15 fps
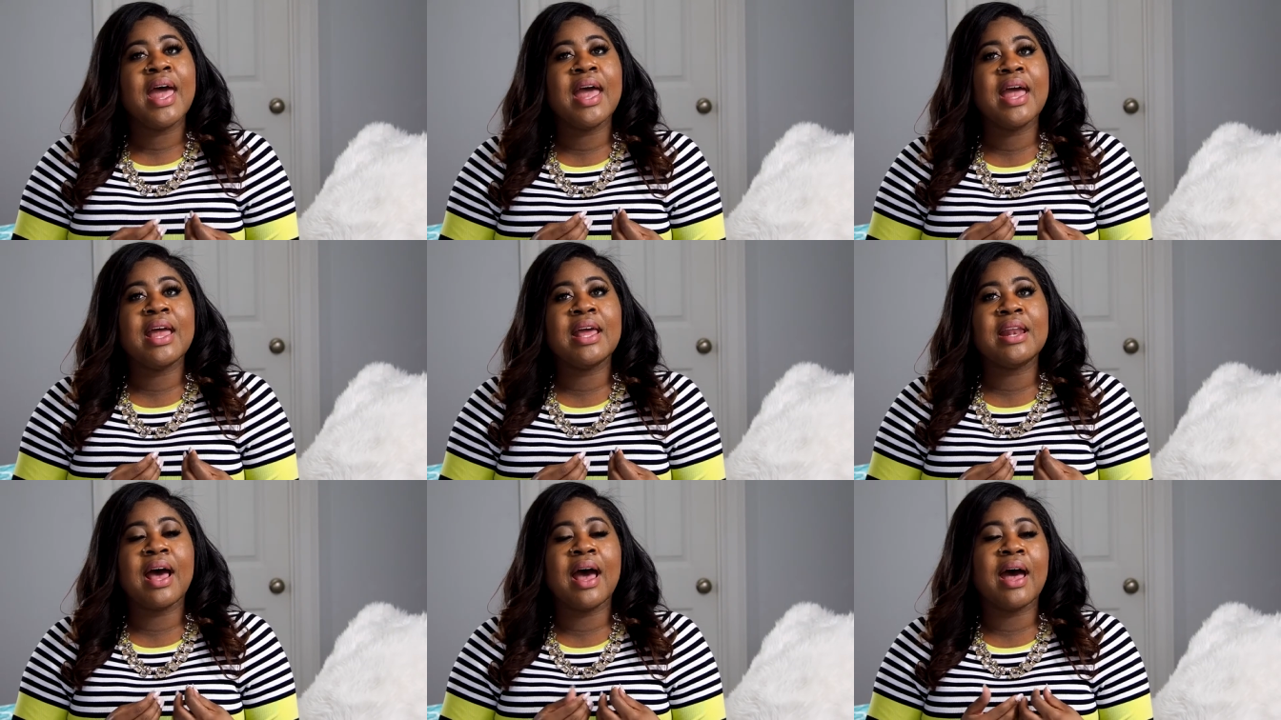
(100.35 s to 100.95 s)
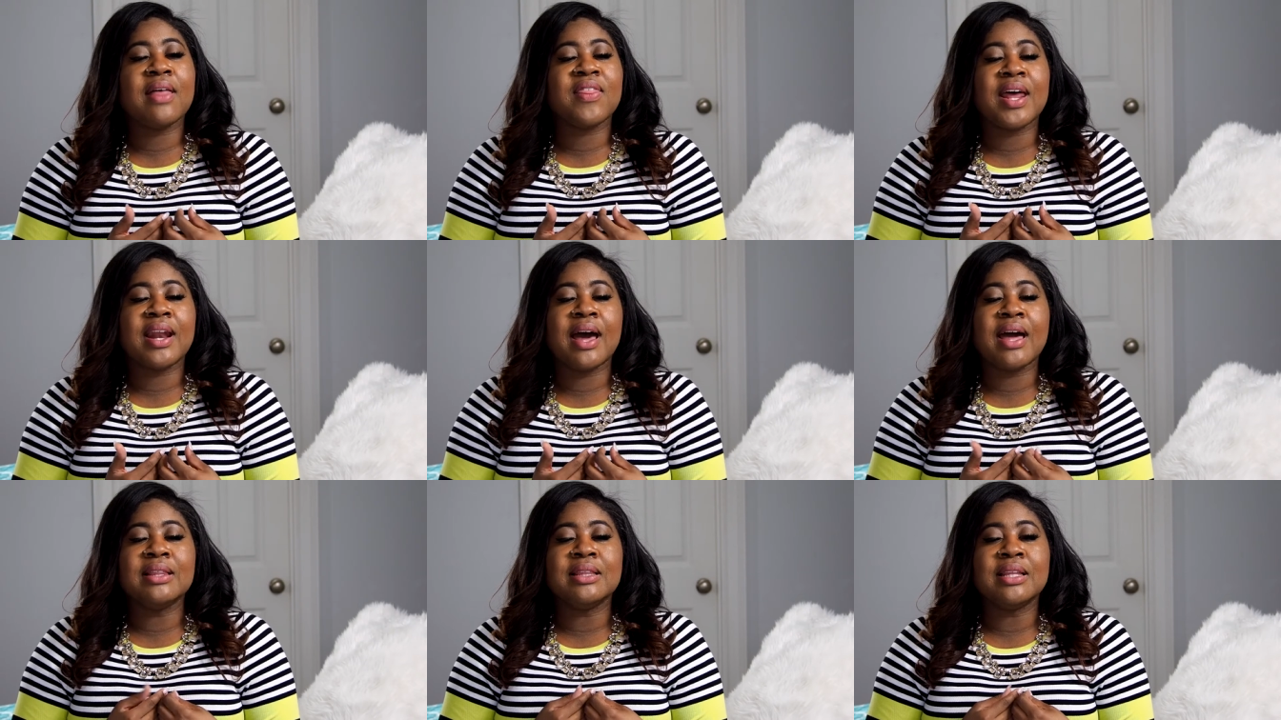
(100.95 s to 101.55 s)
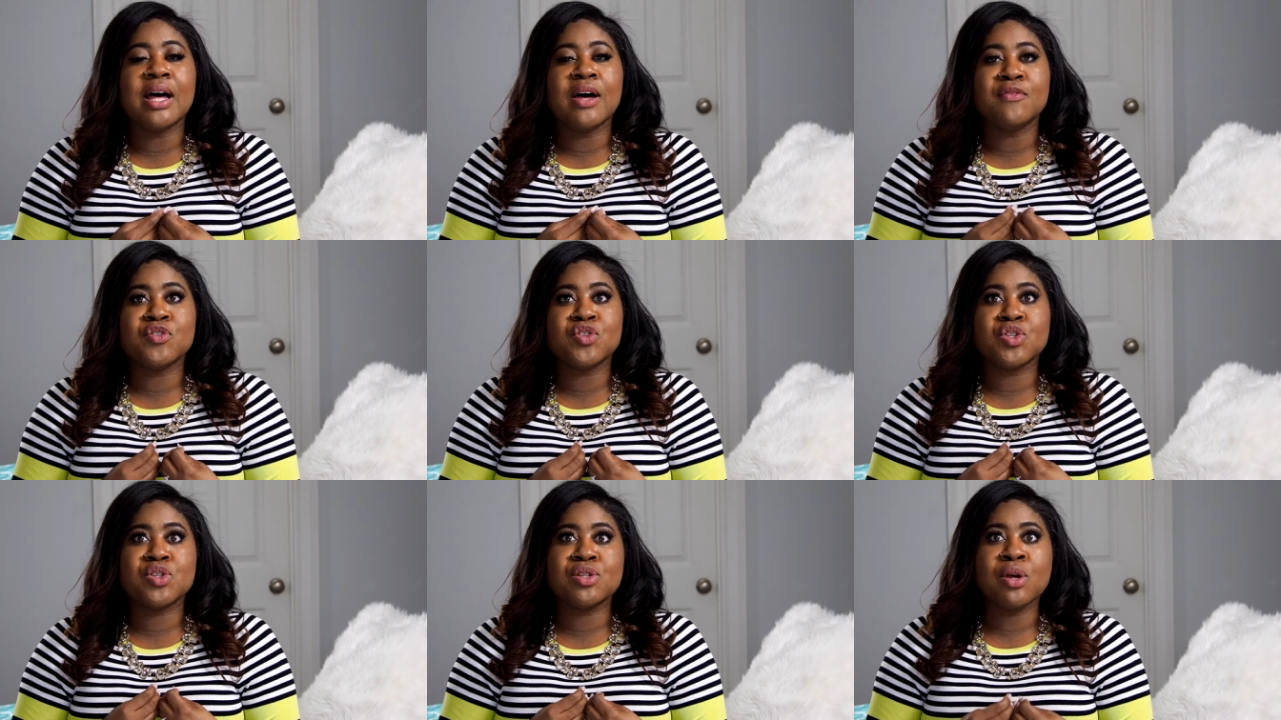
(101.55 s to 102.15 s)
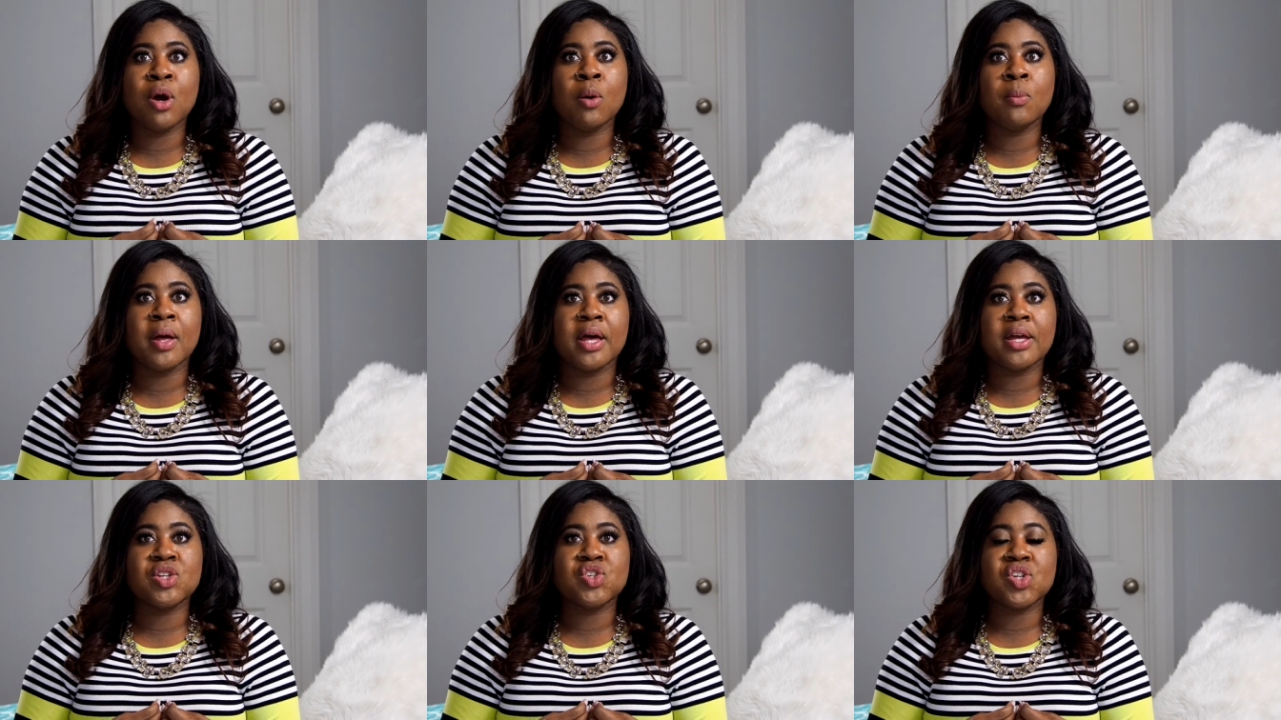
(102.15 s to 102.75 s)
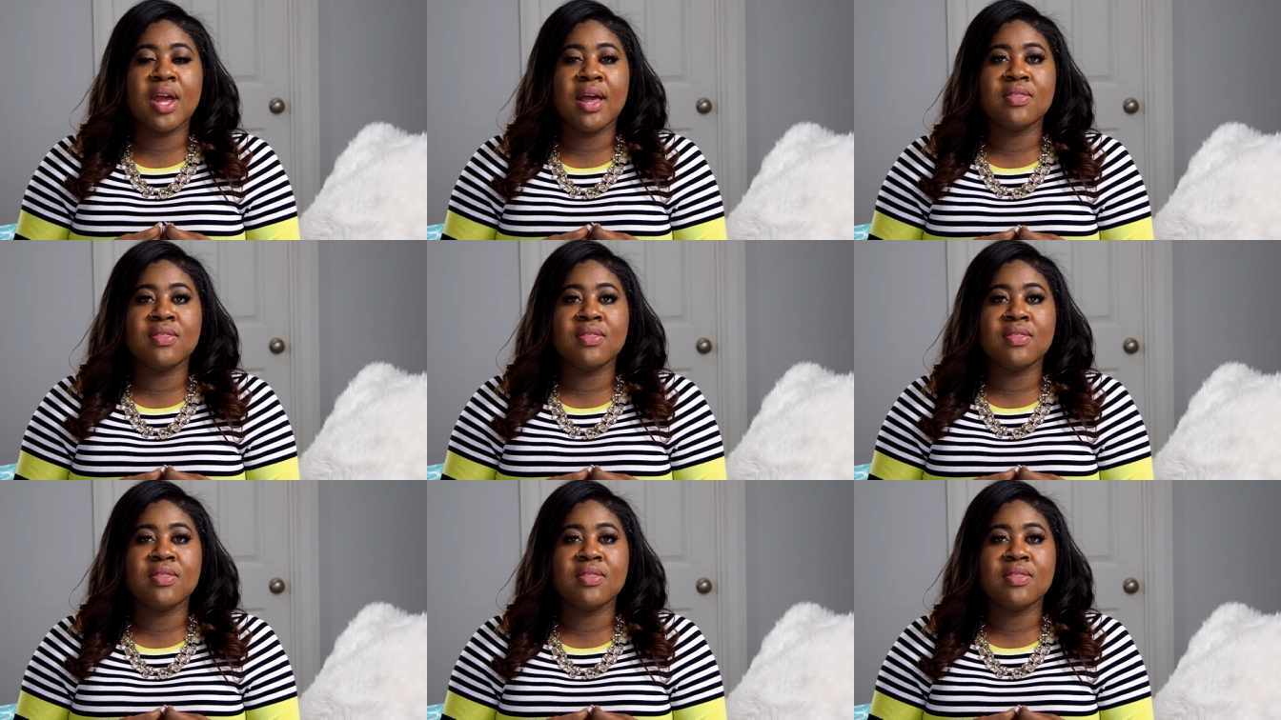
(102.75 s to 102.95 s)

and that I love so much.